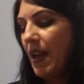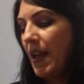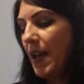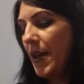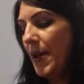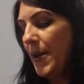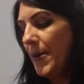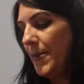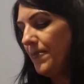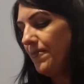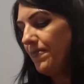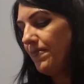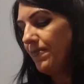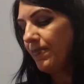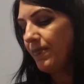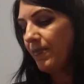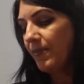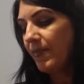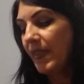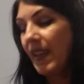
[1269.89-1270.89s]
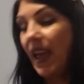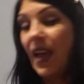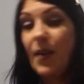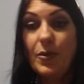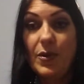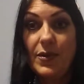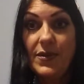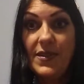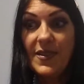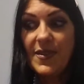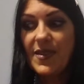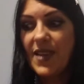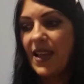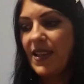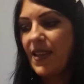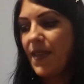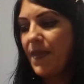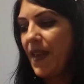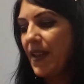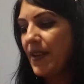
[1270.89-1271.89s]
Um, I will
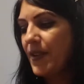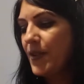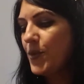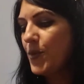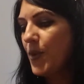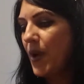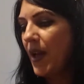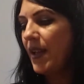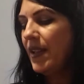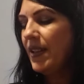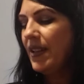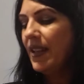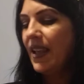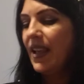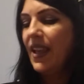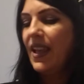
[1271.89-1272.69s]
decide on that as well.